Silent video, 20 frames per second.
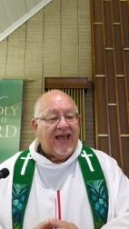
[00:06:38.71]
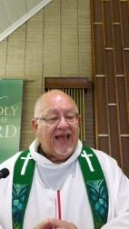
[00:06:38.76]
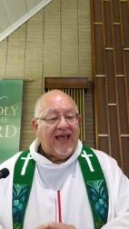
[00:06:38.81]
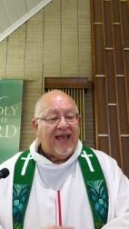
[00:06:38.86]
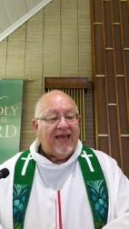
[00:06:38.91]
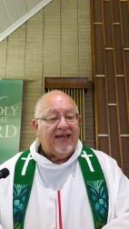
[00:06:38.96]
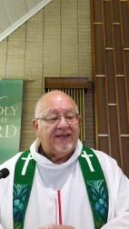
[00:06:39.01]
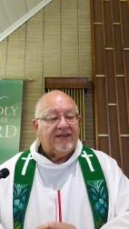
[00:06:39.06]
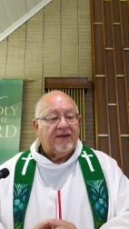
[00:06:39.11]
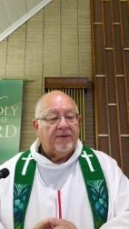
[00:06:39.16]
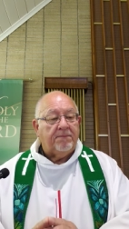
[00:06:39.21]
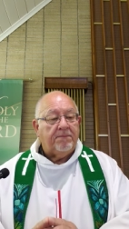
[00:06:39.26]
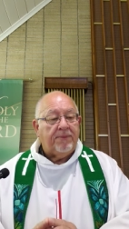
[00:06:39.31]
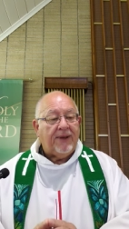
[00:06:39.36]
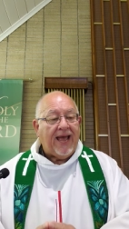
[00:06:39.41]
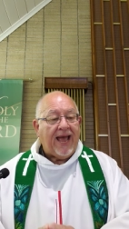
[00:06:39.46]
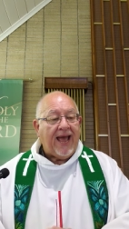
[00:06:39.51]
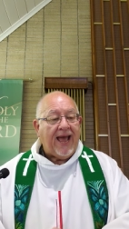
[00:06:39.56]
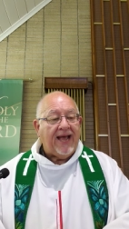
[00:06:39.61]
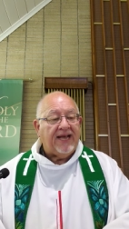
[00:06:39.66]
and
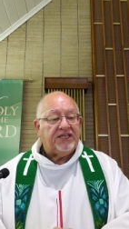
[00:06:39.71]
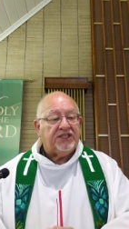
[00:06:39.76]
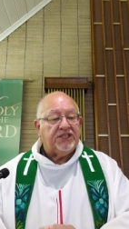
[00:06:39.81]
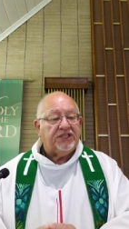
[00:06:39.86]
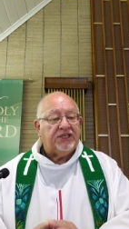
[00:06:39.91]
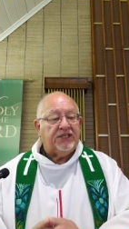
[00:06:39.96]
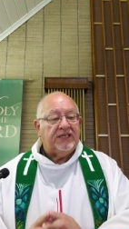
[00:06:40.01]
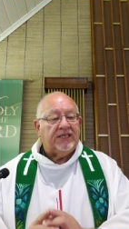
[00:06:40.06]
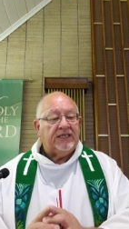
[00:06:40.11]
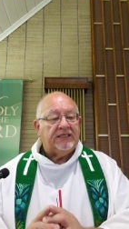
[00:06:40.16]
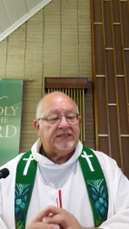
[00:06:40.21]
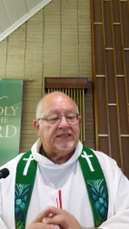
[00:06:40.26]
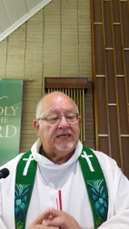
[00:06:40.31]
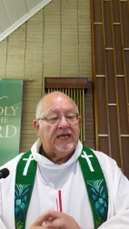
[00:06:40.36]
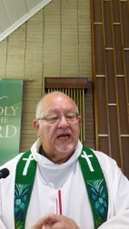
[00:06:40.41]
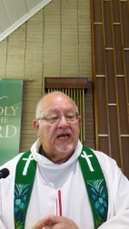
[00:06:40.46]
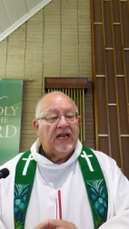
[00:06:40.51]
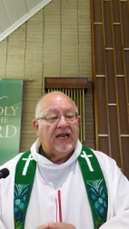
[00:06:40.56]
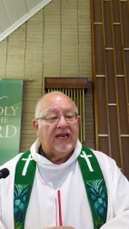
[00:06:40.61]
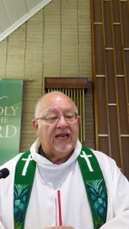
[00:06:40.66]
compassionate
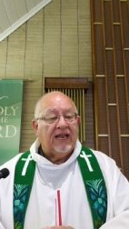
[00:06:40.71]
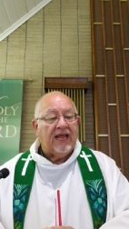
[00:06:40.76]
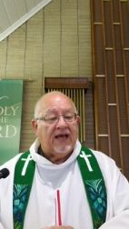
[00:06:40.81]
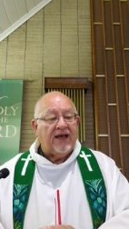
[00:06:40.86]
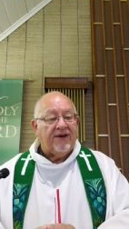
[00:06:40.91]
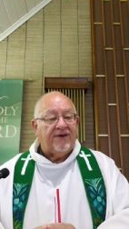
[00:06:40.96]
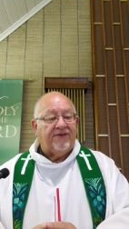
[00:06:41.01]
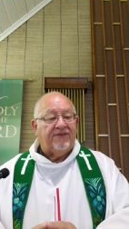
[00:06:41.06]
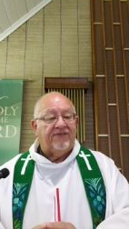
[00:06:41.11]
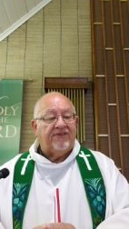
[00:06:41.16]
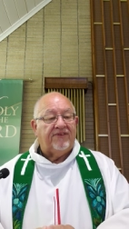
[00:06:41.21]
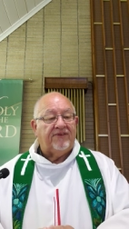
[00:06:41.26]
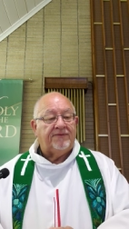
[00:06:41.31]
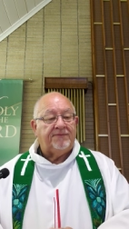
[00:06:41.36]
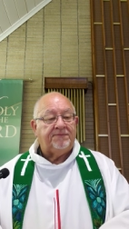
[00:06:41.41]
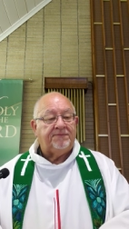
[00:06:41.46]
love.